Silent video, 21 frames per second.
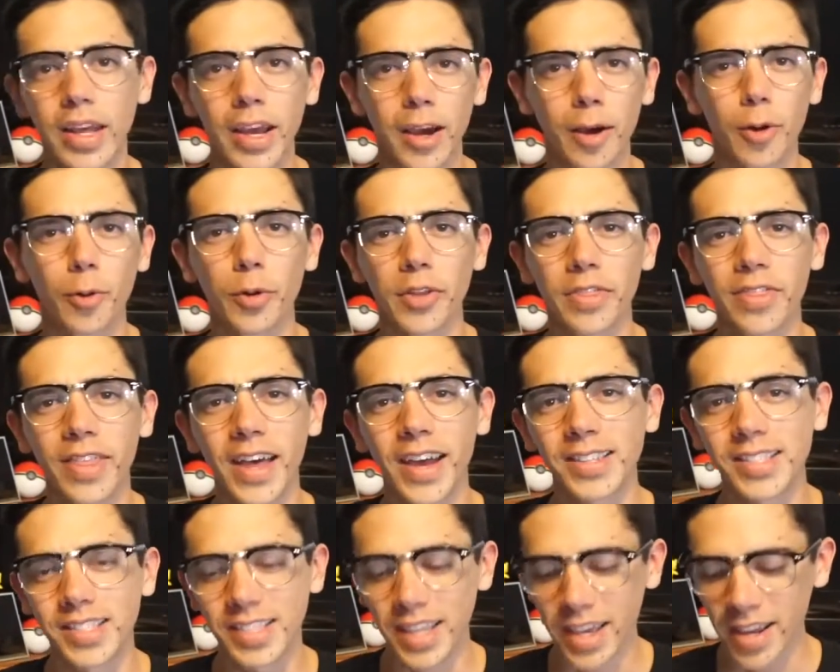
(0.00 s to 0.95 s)
Now, with
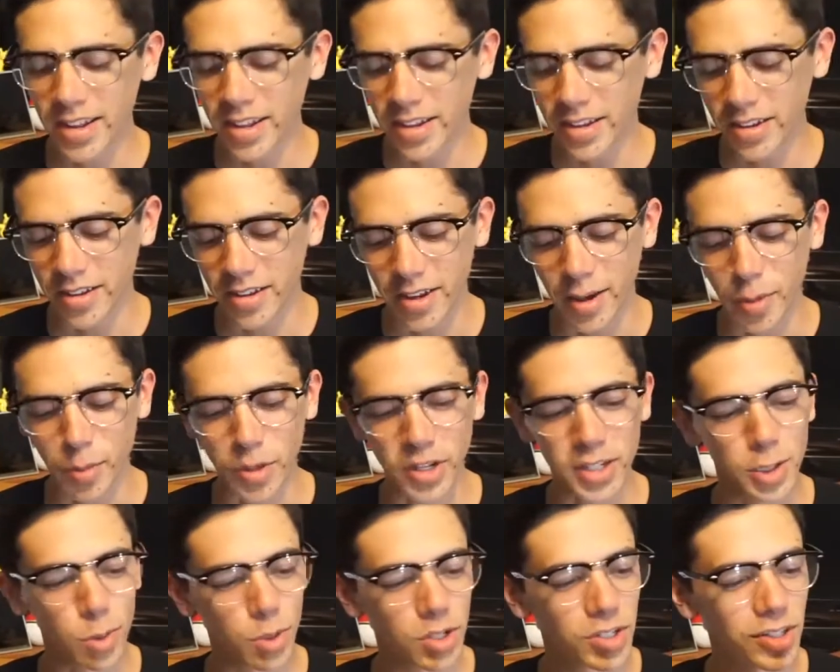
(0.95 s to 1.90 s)
that said, I'm going
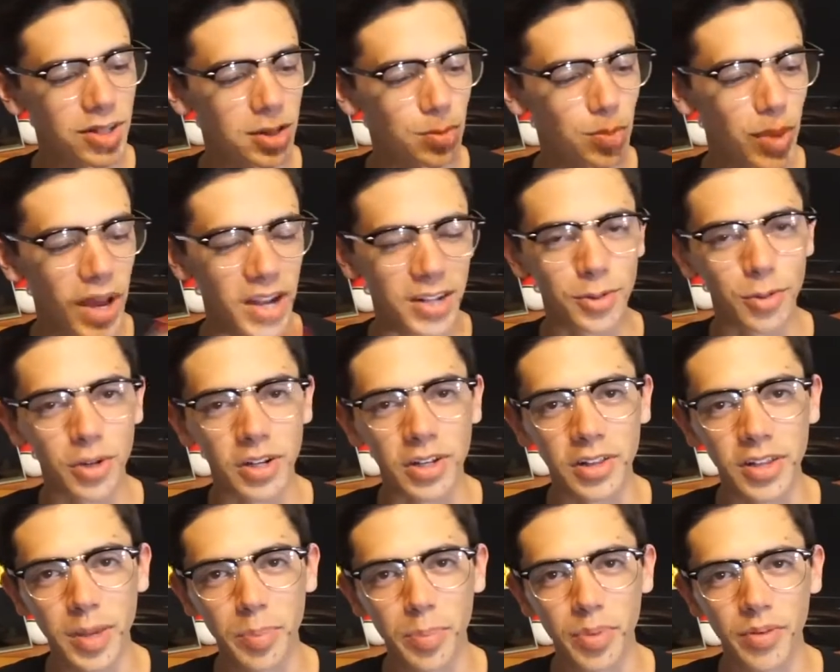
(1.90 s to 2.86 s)
to switch this back to a
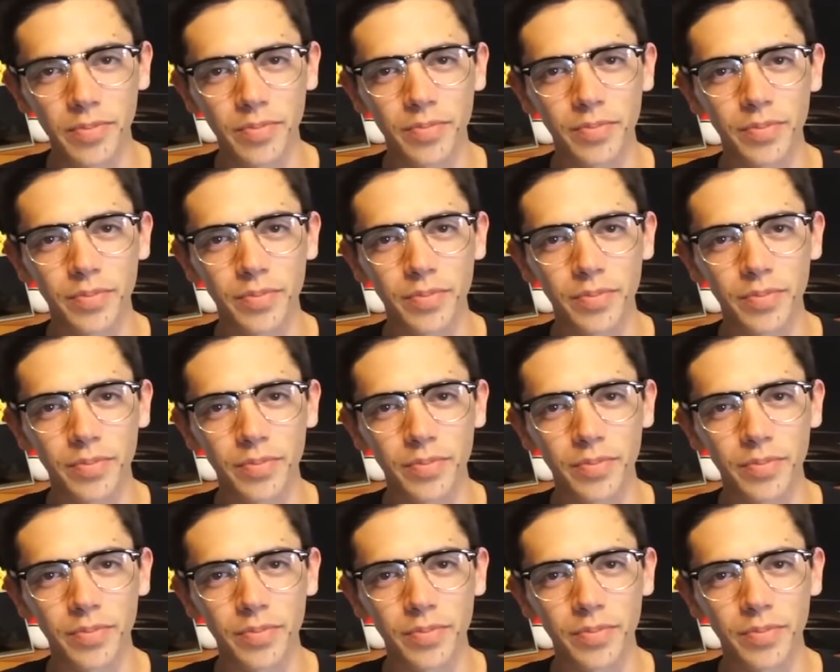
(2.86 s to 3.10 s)
clip,